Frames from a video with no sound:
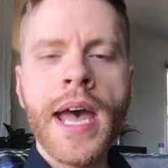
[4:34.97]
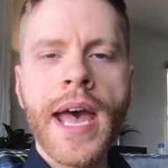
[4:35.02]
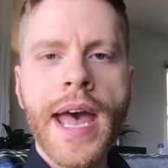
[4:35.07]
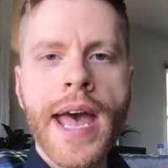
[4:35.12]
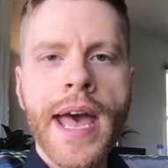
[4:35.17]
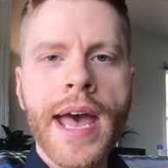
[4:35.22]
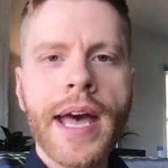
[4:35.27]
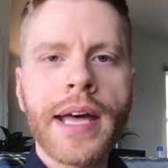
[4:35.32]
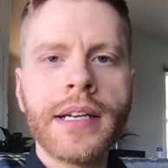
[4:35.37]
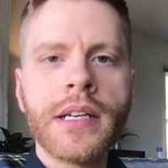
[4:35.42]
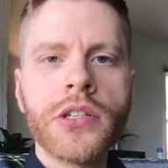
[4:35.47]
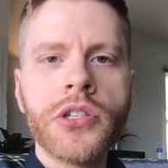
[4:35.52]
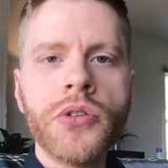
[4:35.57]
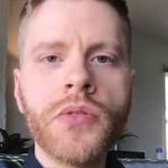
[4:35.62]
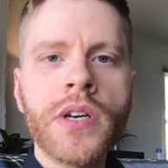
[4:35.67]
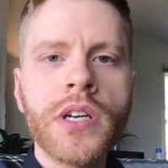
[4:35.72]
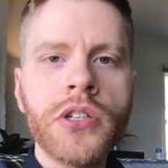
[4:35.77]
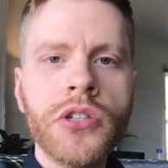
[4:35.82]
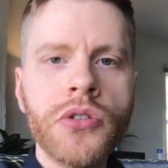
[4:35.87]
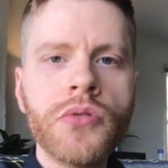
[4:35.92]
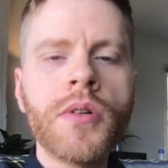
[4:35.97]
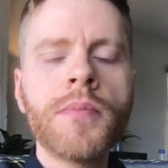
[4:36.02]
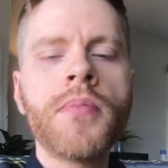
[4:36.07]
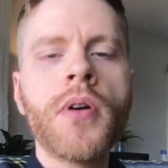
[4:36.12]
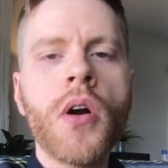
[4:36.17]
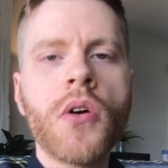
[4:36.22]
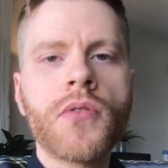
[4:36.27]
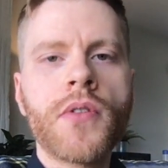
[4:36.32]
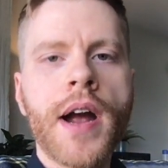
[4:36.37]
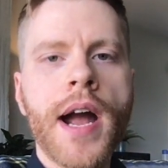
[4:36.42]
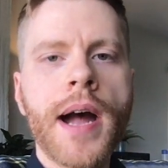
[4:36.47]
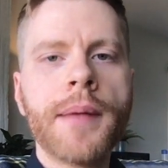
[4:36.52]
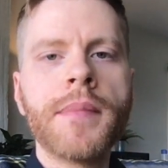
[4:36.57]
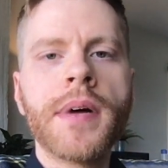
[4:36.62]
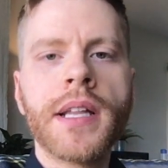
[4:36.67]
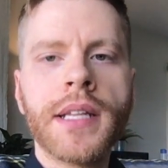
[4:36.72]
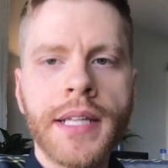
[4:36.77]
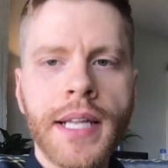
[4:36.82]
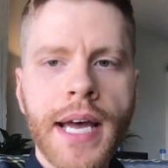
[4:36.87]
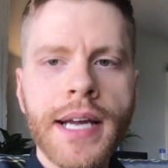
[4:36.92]
And you can do a program
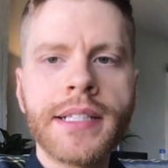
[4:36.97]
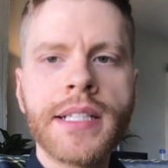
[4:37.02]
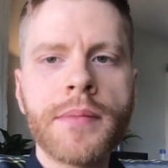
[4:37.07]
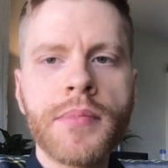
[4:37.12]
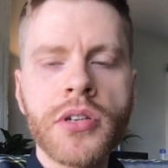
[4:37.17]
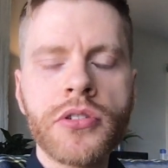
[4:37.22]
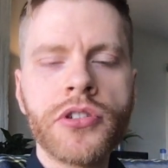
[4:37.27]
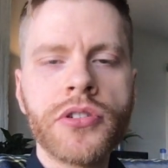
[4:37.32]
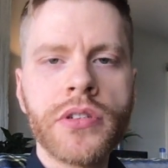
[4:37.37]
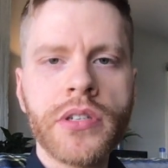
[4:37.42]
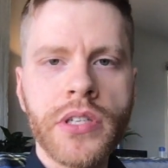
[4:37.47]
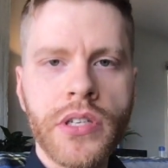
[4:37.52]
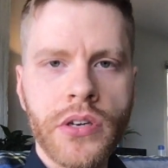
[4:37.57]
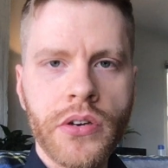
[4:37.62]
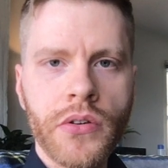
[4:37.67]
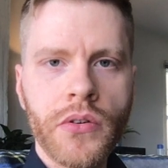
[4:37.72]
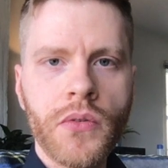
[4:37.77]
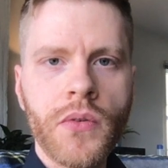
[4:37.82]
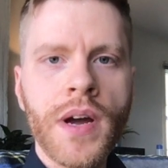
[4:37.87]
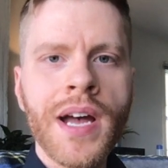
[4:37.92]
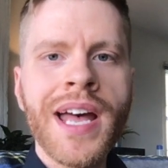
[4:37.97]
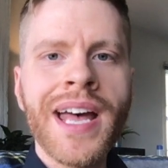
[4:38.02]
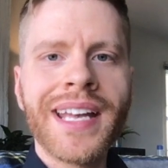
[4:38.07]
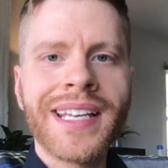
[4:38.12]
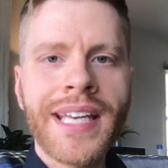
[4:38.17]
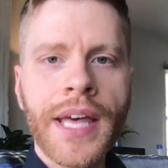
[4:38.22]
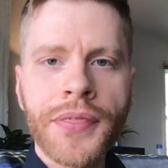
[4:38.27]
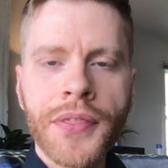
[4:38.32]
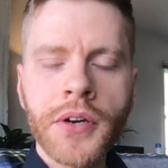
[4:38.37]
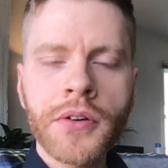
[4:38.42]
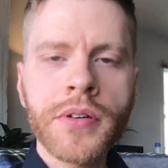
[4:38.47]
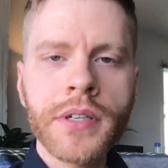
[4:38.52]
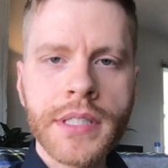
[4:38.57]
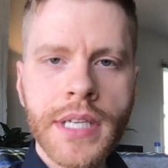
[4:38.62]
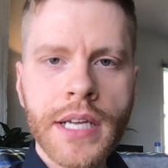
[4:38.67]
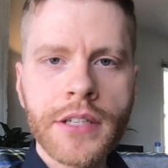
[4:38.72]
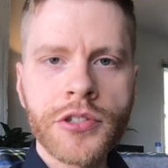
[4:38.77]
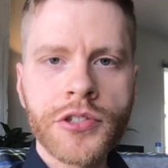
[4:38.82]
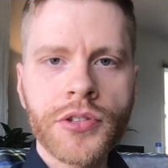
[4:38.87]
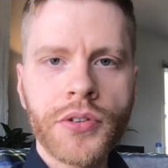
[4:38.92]
like WGU, get the
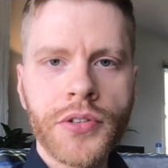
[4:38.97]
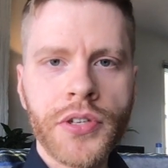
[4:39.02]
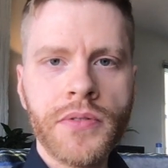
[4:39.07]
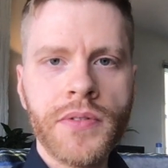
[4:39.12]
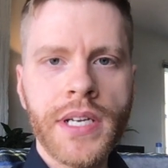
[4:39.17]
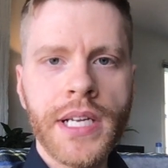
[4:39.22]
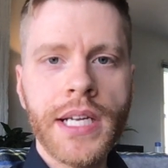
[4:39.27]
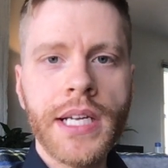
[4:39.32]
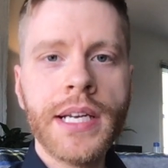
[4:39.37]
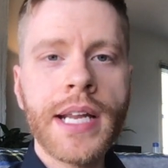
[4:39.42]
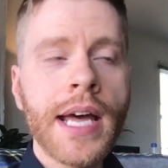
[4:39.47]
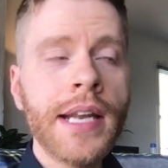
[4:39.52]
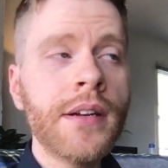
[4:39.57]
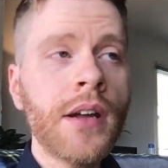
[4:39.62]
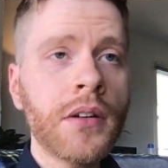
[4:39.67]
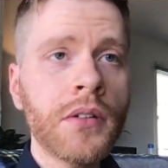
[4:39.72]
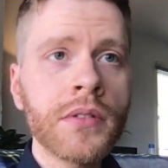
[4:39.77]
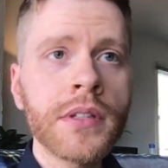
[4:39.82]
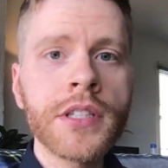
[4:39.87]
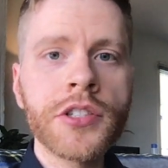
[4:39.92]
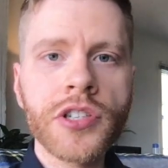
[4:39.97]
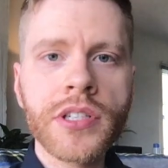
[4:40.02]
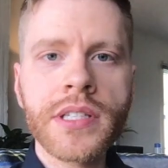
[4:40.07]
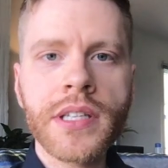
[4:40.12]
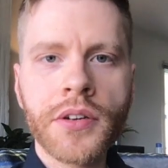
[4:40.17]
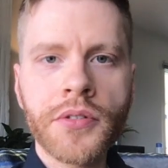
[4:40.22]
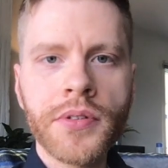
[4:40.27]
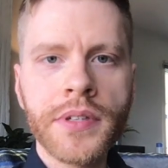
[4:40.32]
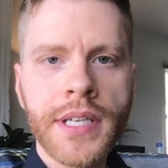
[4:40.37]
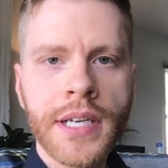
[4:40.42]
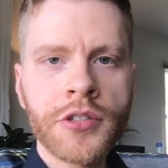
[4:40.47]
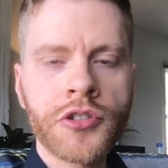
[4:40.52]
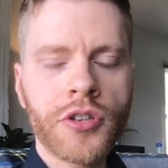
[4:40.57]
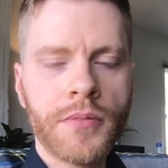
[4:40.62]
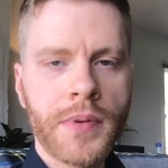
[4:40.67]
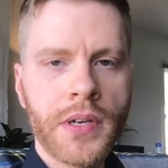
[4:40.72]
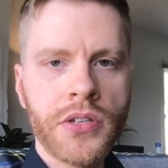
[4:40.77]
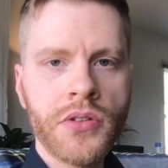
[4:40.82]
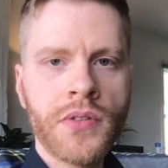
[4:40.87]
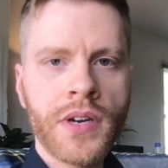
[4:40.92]
credential you need, and not only just the credential,
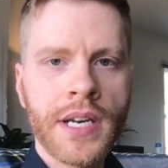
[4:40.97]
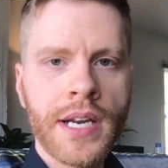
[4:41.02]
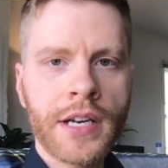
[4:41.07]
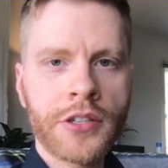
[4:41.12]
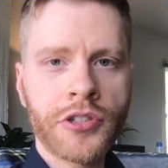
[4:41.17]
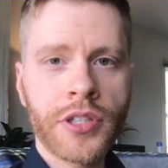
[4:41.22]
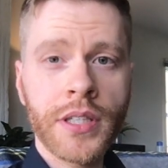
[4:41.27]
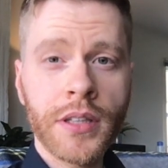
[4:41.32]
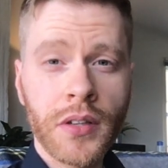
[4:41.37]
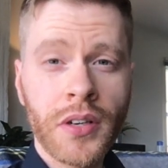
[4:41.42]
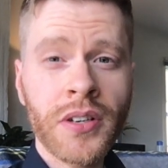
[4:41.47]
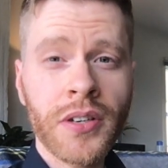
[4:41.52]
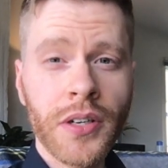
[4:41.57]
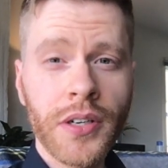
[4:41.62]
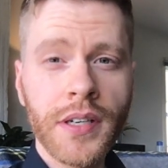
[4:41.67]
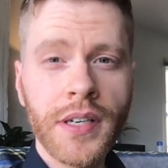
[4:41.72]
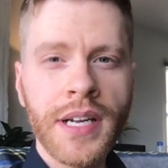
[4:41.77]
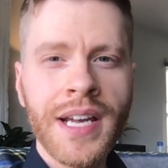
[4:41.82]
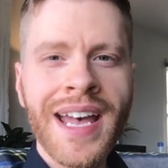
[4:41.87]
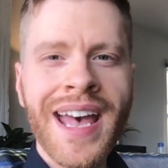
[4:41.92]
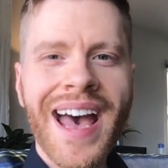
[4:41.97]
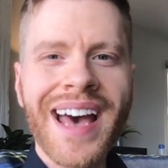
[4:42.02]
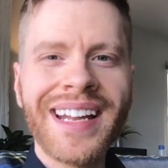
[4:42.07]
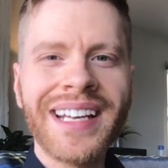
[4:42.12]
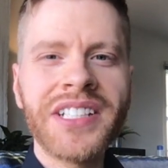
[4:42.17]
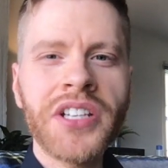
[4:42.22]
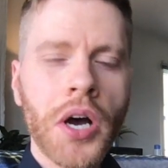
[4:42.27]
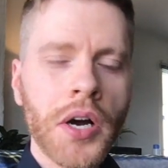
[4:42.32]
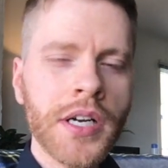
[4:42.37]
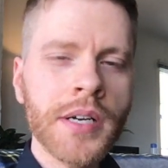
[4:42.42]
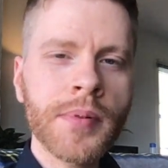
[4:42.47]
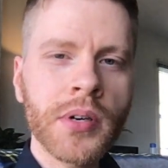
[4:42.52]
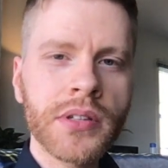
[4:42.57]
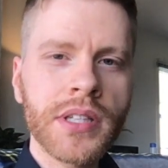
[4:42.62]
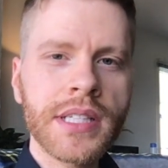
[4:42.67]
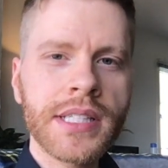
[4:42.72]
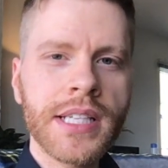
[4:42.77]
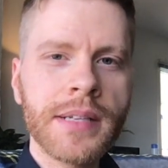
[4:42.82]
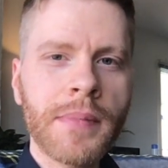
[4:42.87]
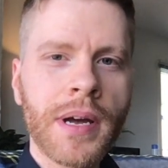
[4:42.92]
but you can actually learn. And I talk about
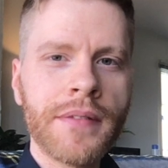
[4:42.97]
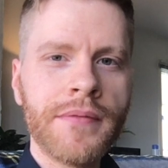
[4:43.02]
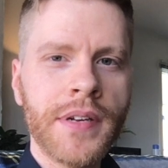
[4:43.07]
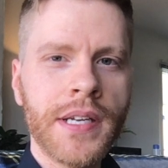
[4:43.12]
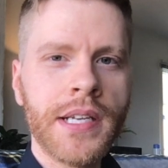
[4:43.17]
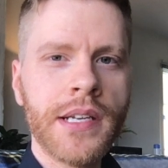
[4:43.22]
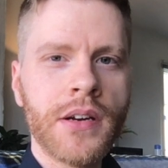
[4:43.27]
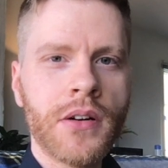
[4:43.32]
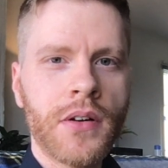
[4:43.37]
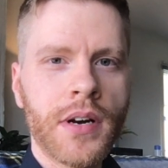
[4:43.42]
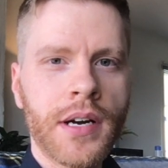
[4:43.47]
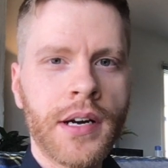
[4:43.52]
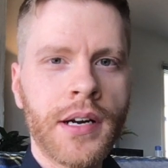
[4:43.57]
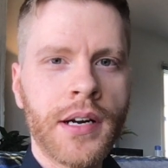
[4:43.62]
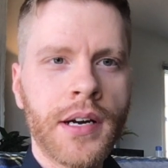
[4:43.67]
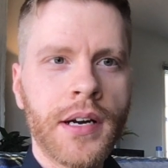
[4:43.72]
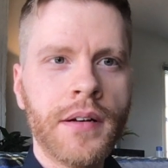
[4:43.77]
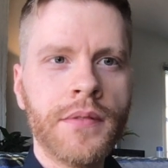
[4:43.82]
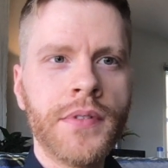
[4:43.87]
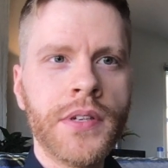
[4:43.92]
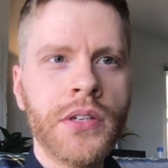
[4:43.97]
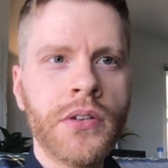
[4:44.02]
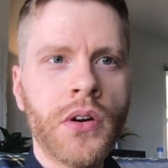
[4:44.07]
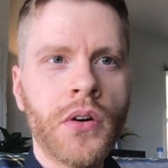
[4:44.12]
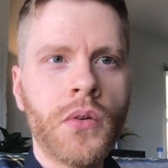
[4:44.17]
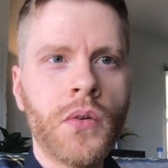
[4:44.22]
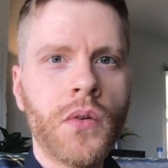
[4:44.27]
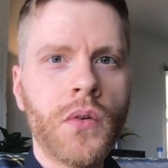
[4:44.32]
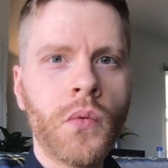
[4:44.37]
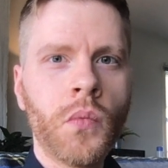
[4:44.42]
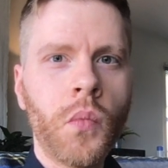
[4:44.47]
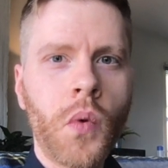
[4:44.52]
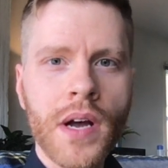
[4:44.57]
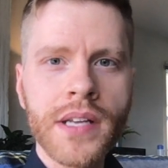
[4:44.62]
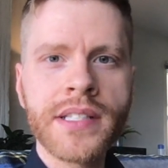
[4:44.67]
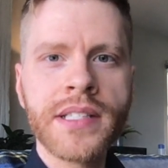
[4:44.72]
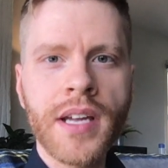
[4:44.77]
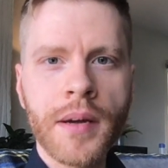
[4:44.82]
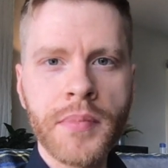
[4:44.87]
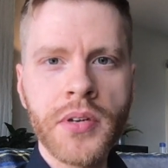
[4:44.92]
this in my video of,
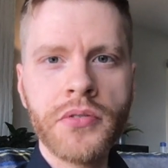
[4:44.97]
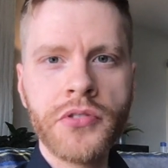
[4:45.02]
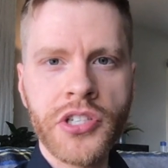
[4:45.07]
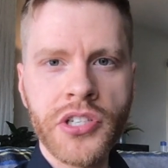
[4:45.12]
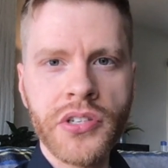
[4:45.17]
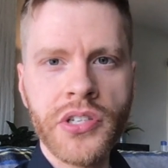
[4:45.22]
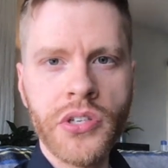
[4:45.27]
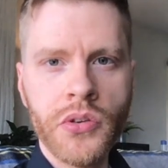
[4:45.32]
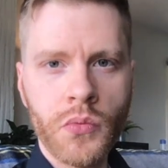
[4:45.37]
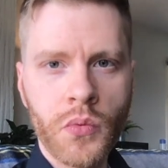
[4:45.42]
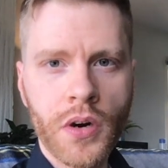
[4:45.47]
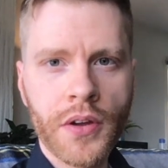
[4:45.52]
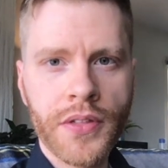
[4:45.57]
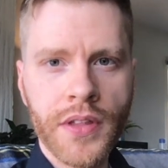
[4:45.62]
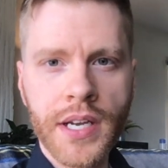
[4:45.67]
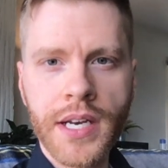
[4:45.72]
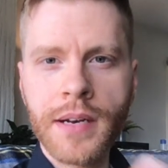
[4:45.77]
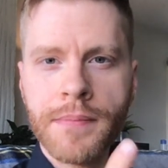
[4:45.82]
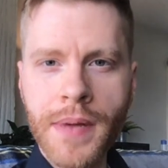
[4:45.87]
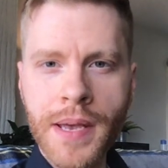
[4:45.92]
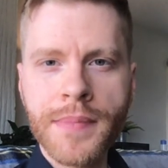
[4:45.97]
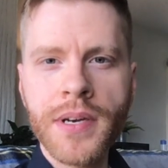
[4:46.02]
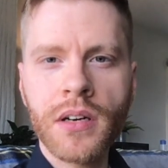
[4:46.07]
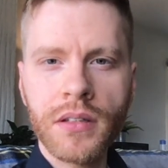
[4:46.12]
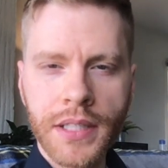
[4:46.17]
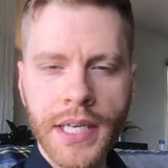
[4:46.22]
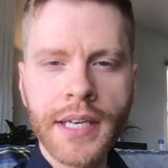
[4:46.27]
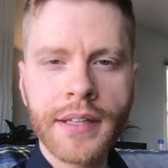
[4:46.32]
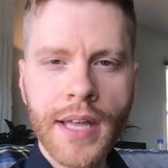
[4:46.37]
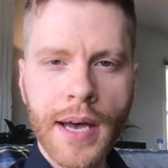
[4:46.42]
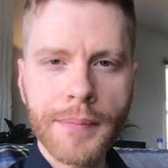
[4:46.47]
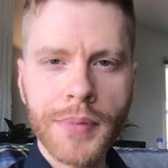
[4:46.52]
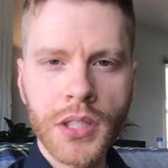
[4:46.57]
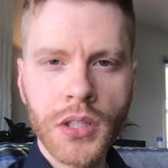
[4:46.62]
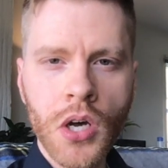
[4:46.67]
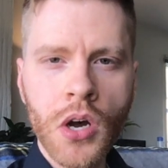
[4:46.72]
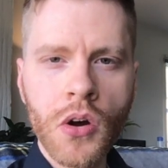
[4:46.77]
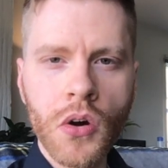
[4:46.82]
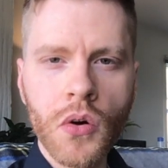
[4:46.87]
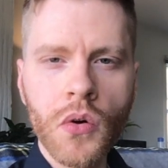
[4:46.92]
was WGU worth it? And maybe I'll link that
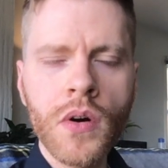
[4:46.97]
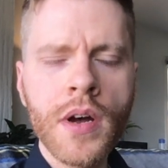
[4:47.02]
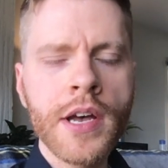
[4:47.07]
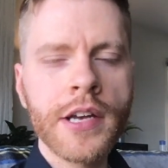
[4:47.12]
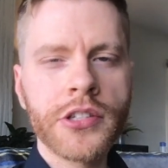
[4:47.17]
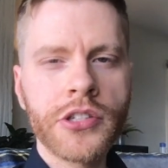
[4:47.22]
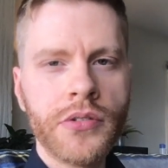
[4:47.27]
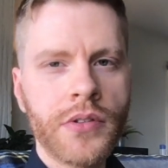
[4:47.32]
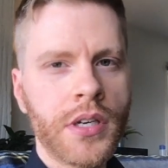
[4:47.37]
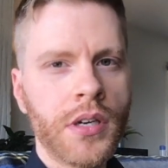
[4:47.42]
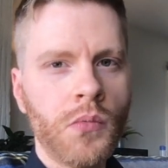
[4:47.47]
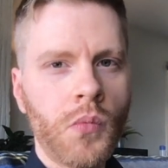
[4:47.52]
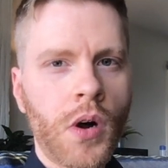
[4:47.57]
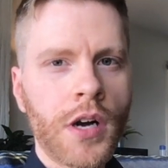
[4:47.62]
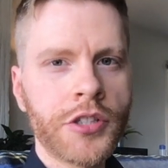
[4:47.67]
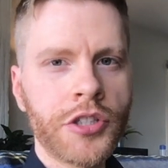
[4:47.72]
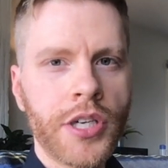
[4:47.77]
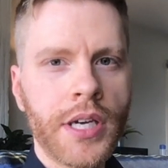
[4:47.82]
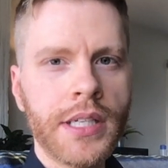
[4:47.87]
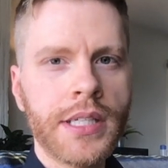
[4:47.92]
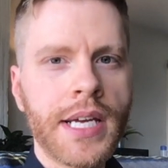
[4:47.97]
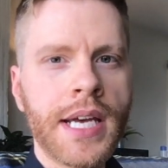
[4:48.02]
below so you can watch it.